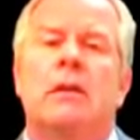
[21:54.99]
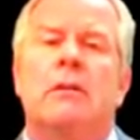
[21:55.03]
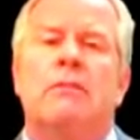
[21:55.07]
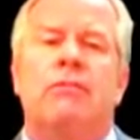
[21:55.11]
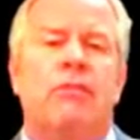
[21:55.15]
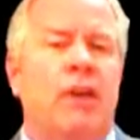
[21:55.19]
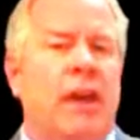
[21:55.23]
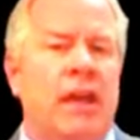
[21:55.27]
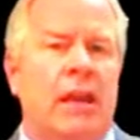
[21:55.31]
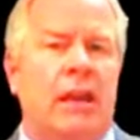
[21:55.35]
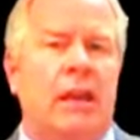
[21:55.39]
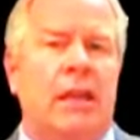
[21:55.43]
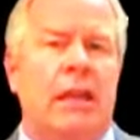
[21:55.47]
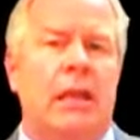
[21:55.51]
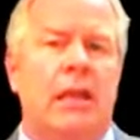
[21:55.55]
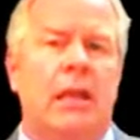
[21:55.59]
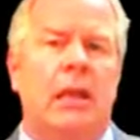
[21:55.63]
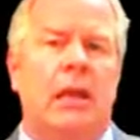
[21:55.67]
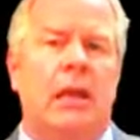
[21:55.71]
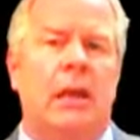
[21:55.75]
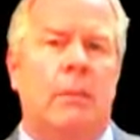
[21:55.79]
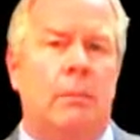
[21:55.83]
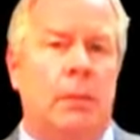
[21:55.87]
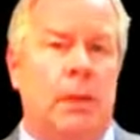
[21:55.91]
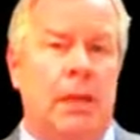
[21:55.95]

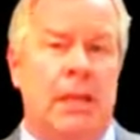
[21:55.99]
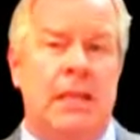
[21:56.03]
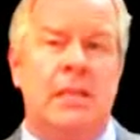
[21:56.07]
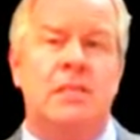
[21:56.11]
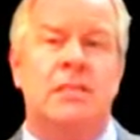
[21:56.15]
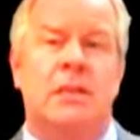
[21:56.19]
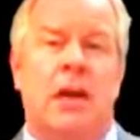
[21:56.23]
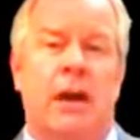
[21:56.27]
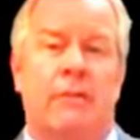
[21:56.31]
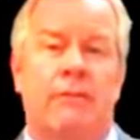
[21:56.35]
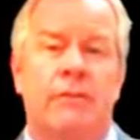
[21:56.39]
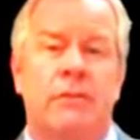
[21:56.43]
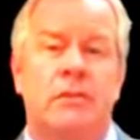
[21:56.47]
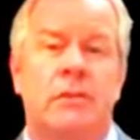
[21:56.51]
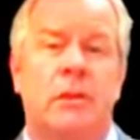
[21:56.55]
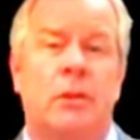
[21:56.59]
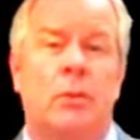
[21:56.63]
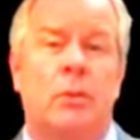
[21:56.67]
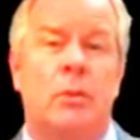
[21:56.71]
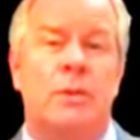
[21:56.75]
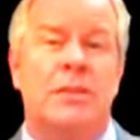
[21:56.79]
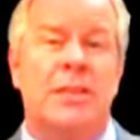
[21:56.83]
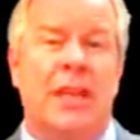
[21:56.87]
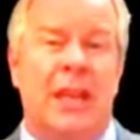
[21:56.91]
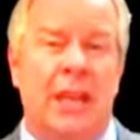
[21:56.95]
Finally, a police
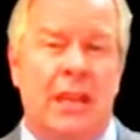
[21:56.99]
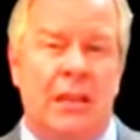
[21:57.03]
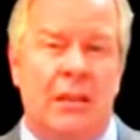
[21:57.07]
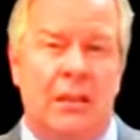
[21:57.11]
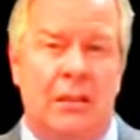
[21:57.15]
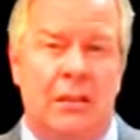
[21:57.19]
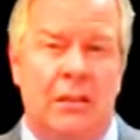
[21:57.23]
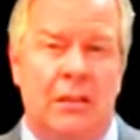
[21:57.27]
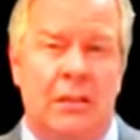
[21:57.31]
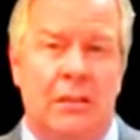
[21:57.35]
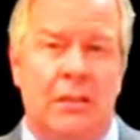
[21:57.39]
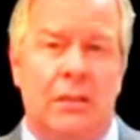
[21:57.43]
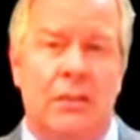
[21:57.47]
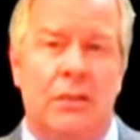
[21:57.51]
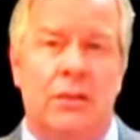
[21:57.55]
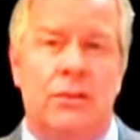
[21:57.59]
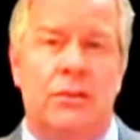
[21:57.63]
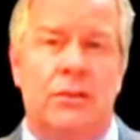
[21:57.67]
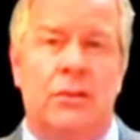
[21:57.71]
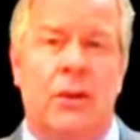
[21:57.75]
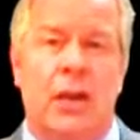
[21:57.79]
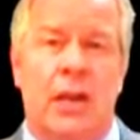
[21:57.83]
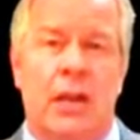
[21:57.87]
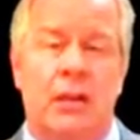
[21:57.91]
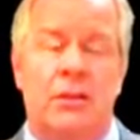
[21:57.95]
officer was killed
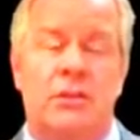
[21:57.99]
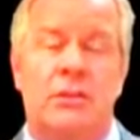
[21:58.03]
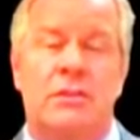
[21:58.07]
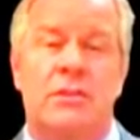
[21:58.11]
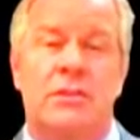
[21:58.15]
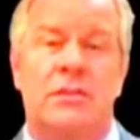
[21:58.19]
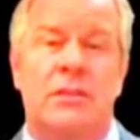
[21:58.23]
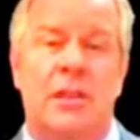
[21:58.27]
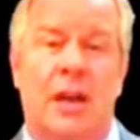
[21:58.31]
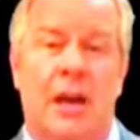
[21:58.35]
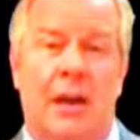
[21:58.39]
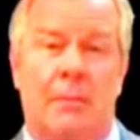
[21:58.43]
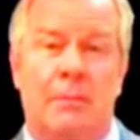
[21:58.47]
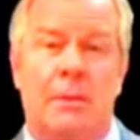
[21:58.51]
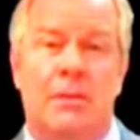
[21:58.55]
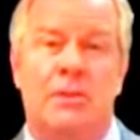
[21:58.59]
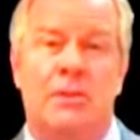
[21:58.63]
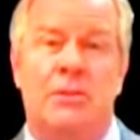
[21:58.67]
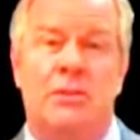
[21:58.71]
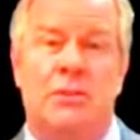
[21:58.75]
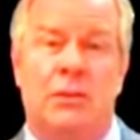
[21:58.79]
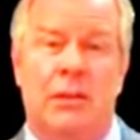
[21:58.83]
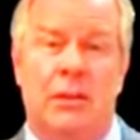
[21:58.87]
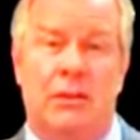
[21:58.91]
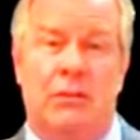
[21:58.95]
trying to stop a
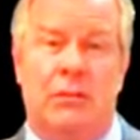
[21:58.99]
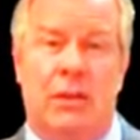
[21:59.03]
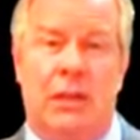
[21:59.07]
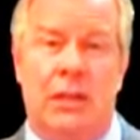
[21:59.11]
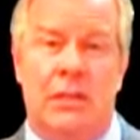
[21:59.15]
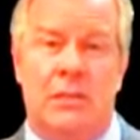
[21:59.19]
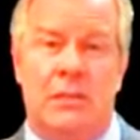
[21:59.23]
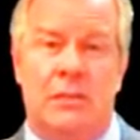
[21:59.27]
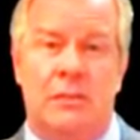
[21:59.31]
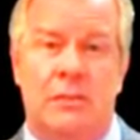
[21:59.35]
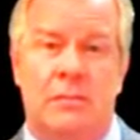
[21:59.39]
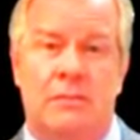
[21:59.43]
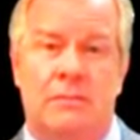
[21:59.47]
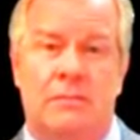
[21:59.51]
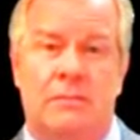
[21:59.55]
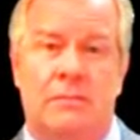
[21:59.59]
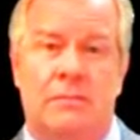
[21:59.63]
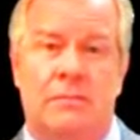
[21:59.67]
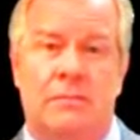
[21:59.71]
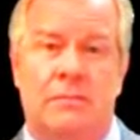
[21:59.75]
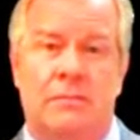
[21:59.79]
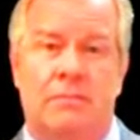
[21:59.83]
street race.